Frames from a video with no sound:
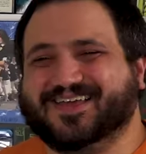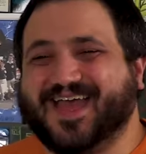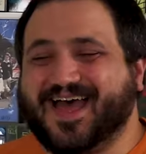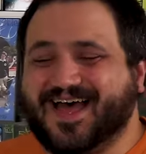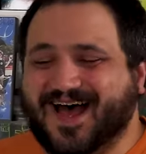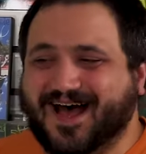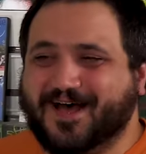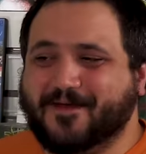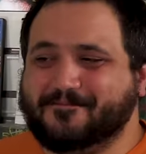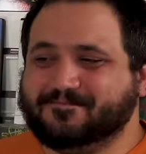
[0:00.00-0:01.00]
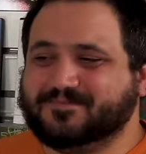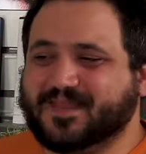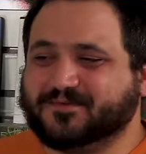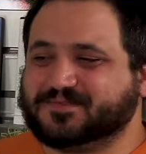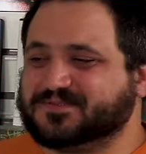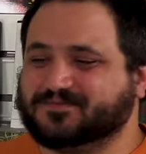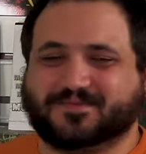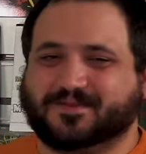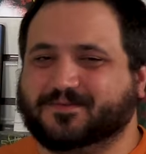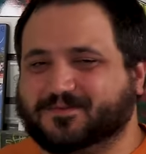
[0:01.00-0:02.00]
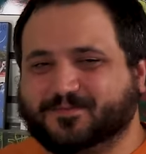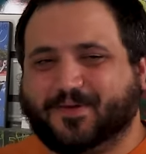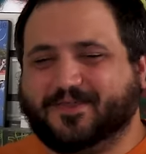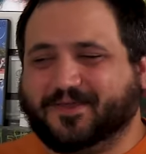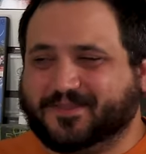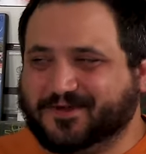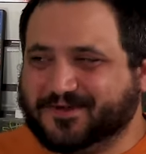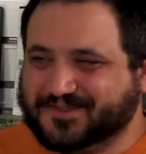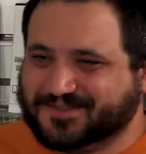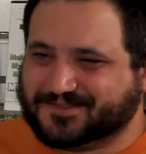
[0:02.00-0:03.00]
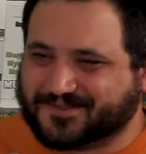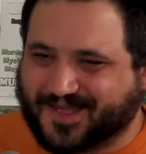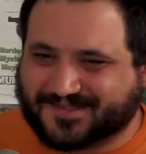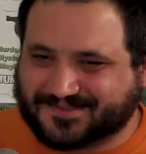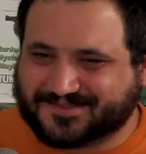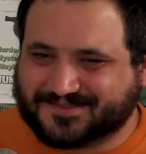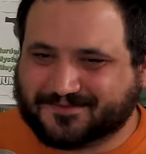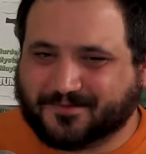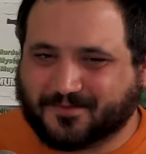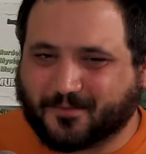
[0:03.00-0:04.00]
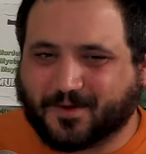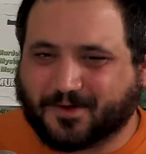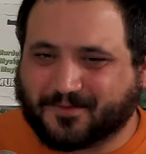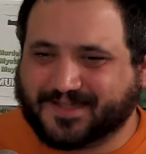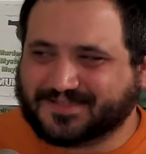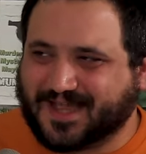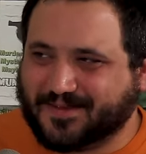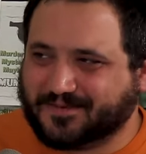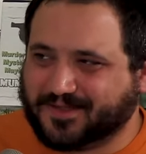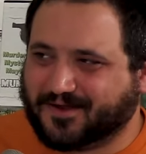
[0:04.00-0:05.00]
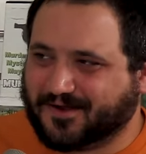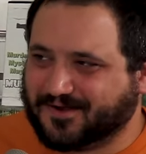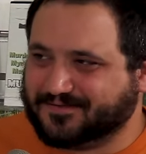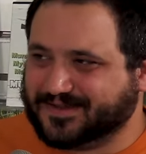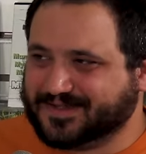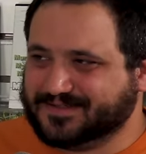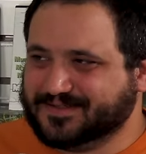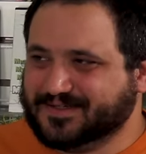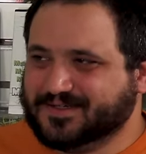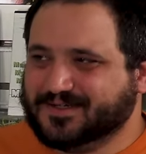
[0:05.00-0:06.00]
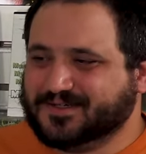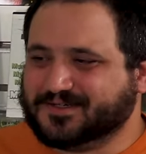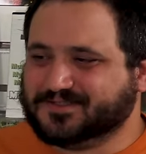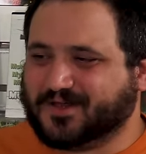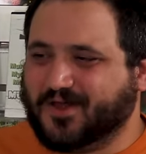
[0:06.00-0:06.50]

the way, the early 2000s were a great time to be a horror fan because